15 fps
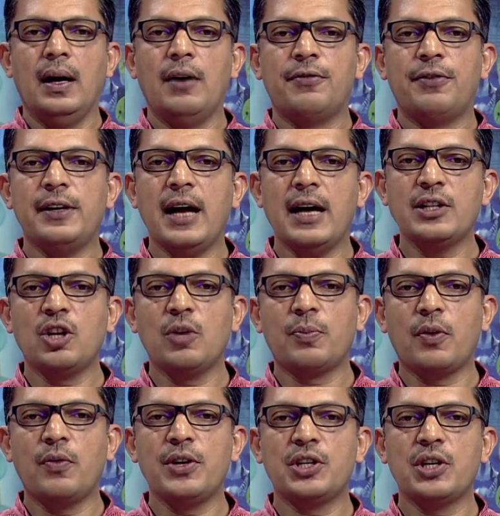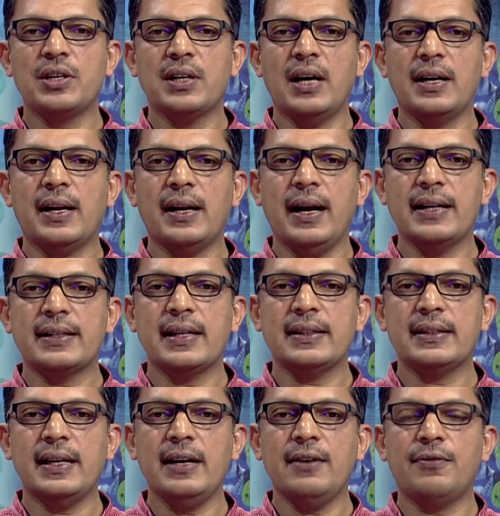Uh, financial provisions under
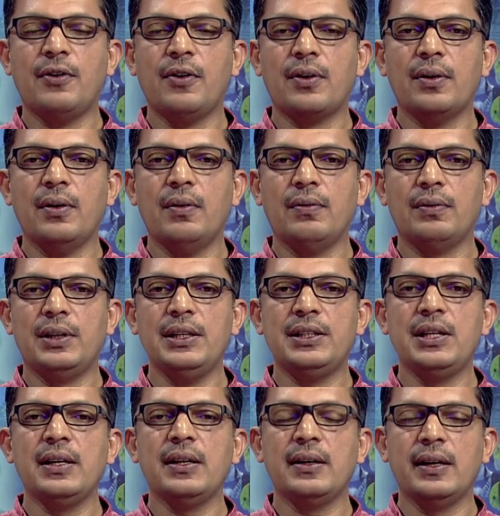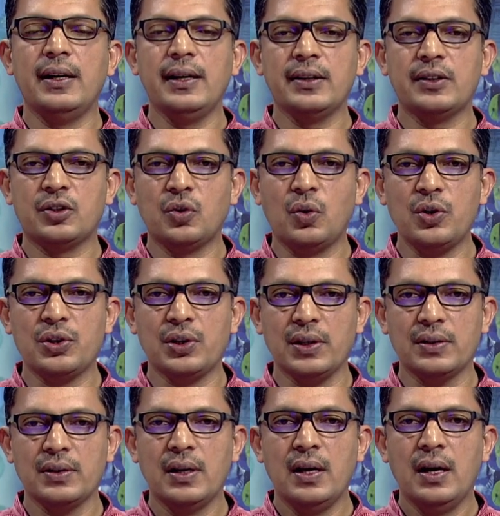SSA for teaching learning
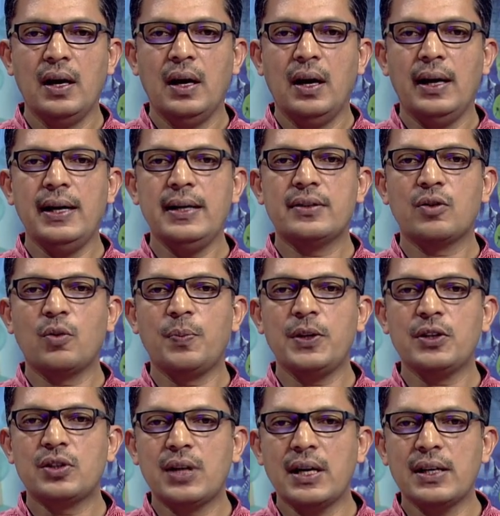resources is rupees